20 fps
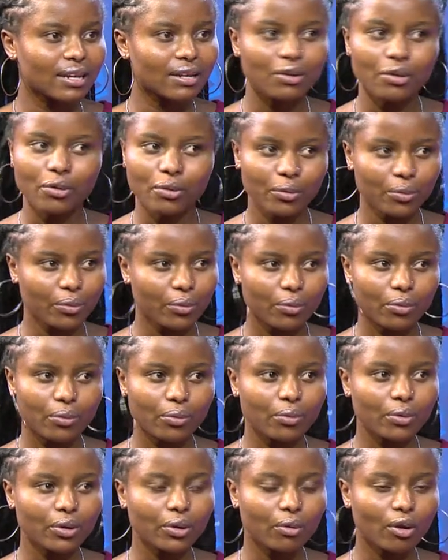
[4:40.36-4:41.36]
No,
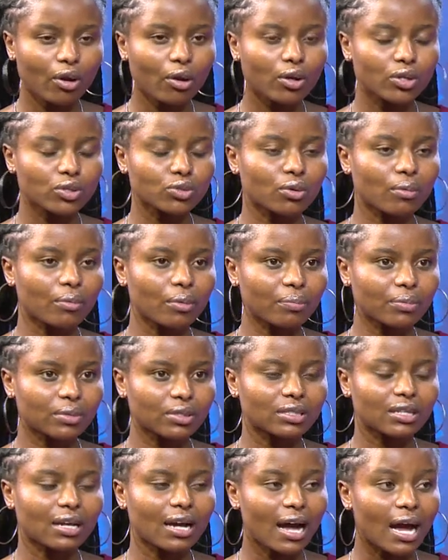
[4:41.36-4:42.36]
ni wale watu
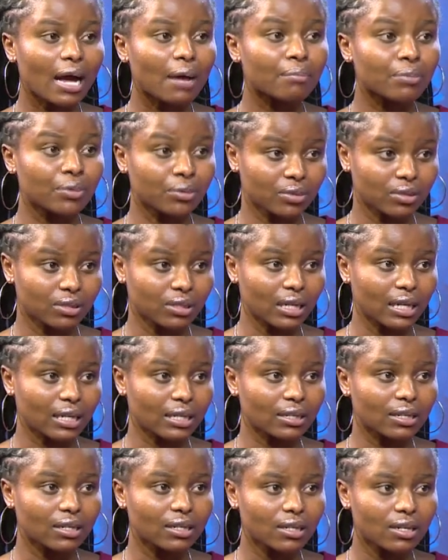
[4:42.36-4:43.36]
wamepitia abuse,
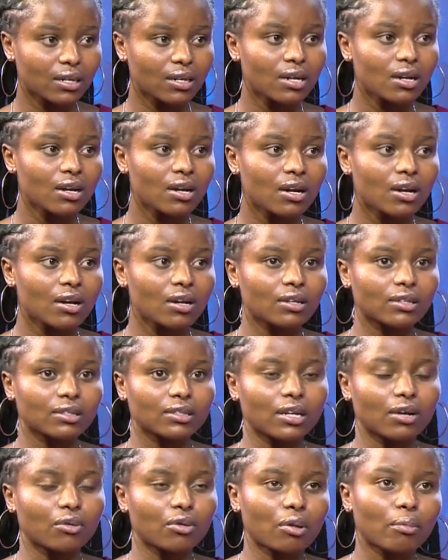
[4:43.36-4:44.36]
like yes.
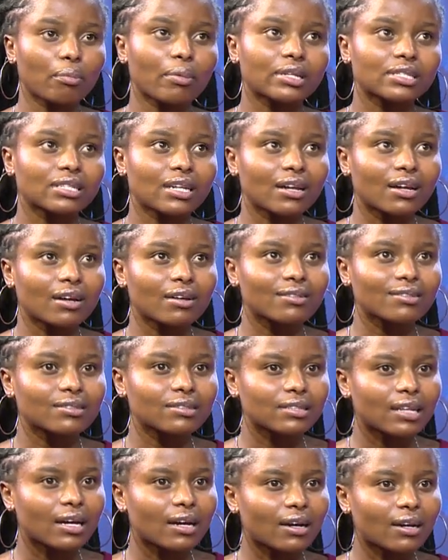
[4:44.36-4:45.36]
Yeah, unapata
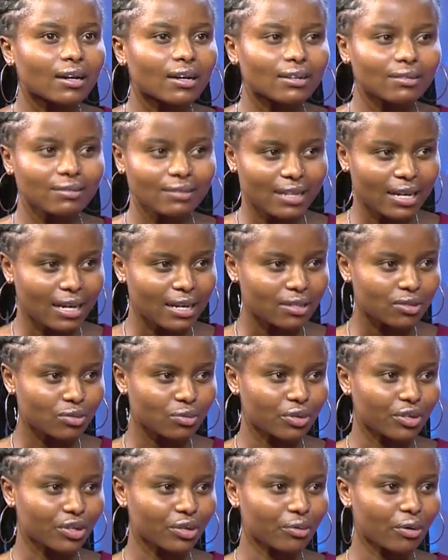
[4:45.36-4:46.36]
the
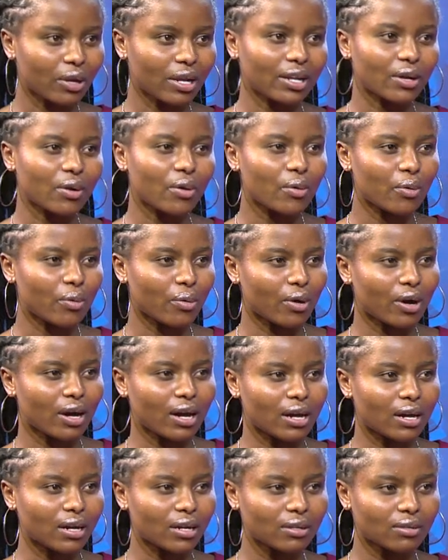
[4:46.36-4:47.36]
girls wenye
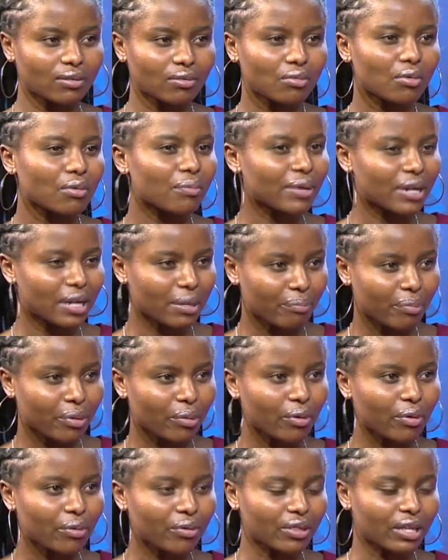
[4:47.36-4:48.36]
walikuwa
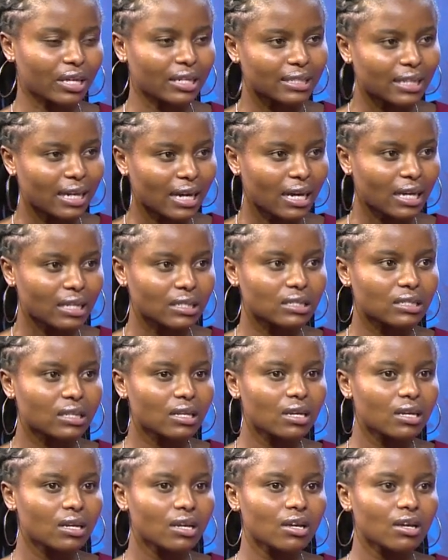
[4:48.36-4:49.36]
wameripiwa with their
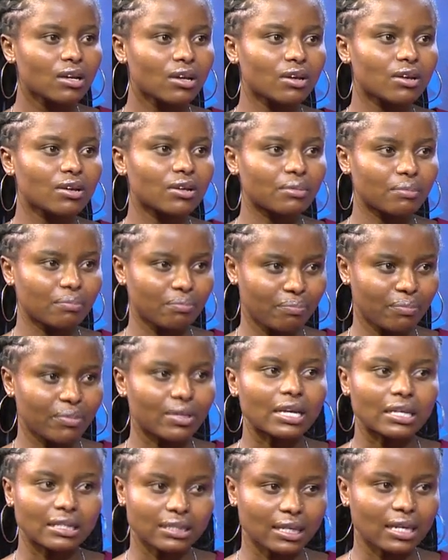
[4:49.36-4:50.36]
dads. Gender based
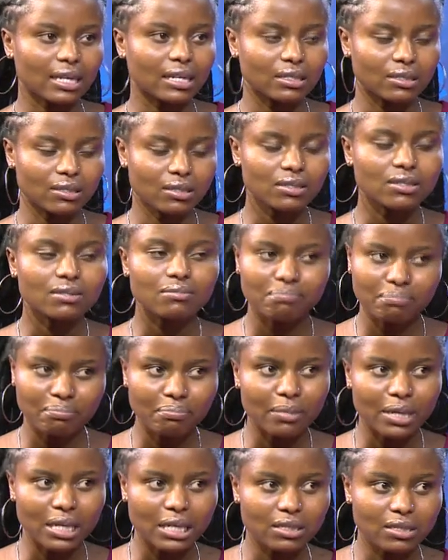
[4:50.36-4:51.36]
violence. Exactly. Yeah.
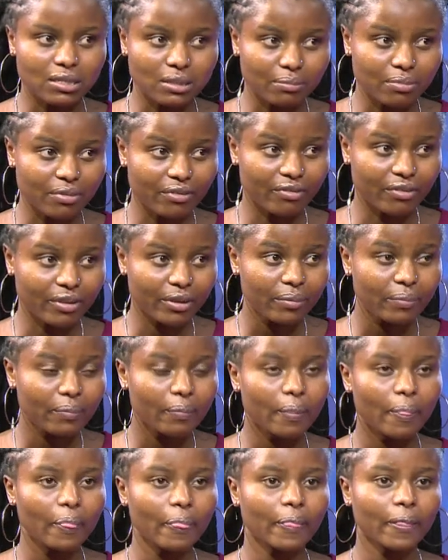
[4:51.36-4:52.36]
Mainly
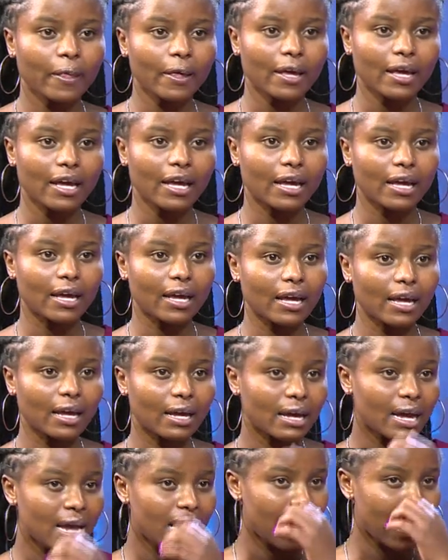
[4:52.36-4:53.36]
GBV.
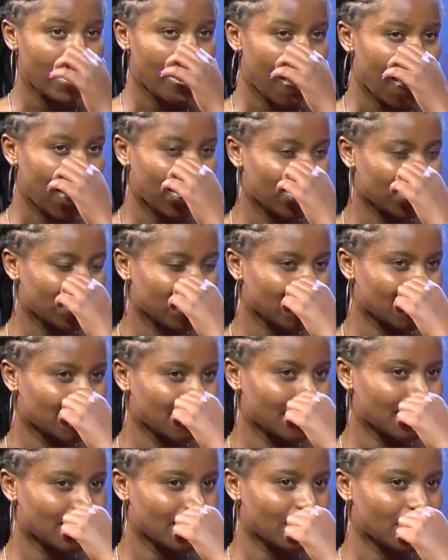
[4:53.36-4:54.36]
Another
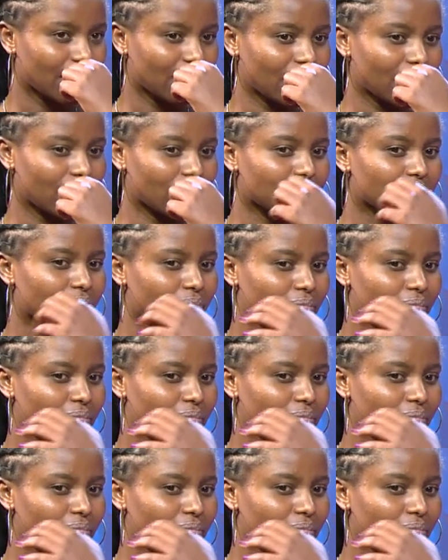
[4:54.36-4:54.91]
thing ni